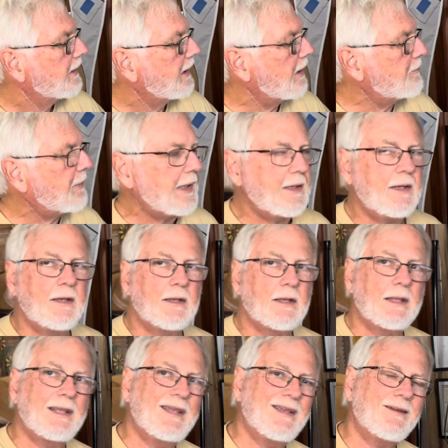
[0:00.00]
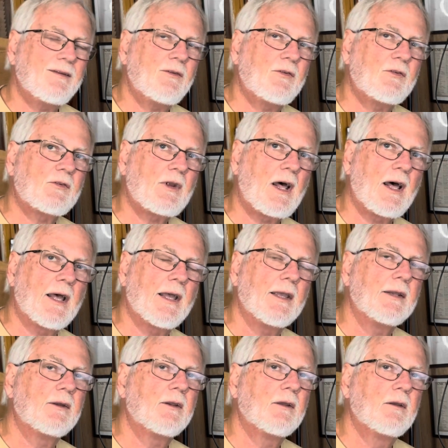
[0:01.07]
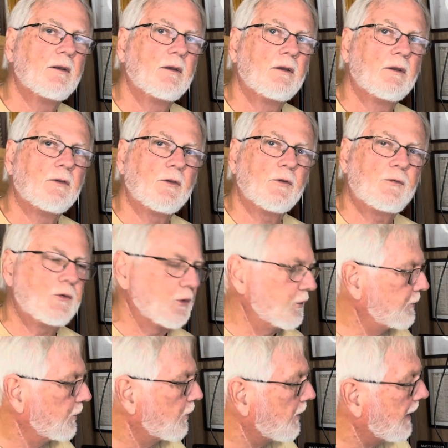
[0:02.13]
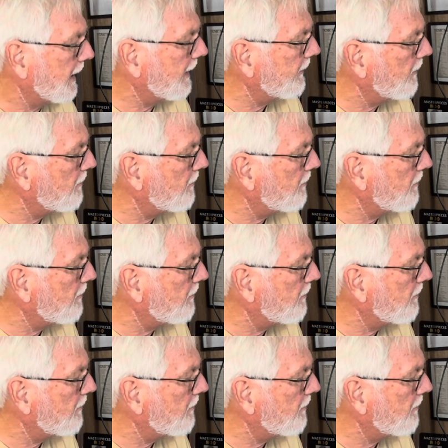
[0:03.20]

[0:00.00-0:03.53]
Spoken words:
They painted inside the fuel door and the